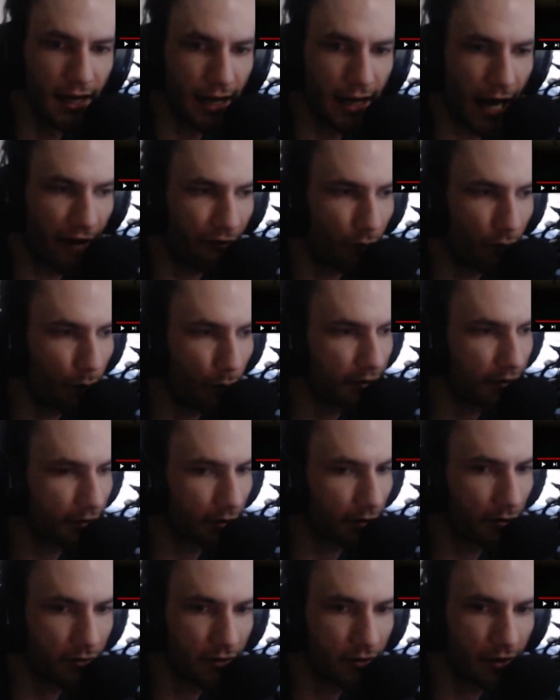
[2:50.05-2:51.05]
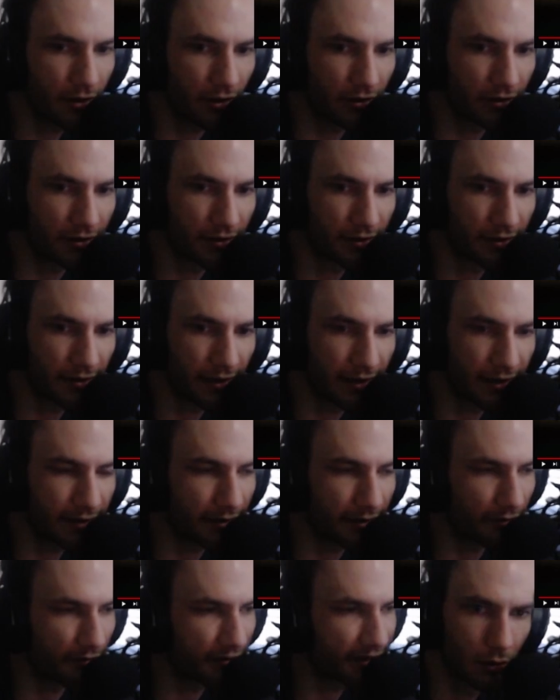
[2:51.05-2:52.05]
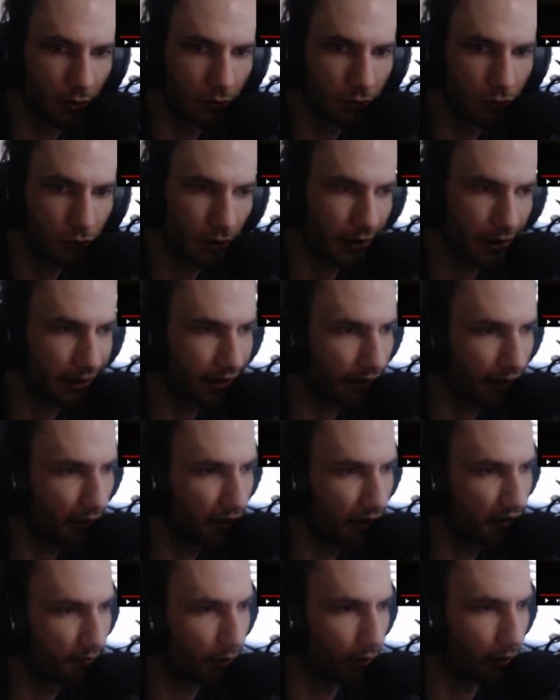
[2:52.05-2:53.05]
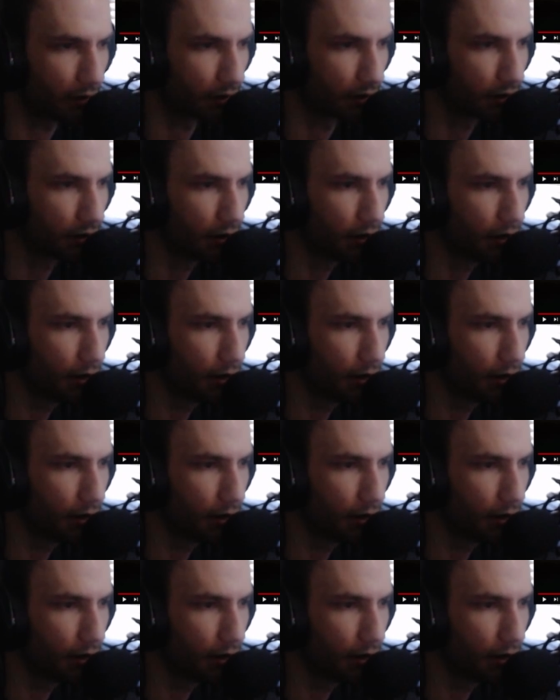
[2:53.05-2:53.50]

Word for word: Everyone's losing their sense of creativity spark.